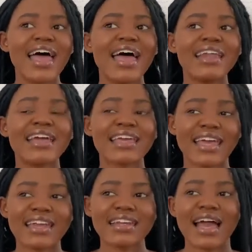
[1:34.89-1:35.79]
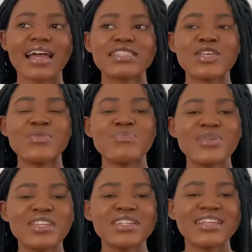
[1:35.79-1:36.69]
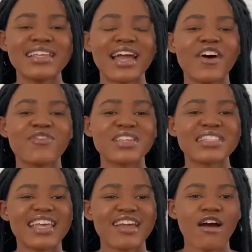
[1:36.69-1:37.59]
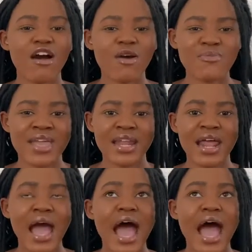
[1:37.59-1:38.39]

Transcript: And again, guys, immediately after saying Amen,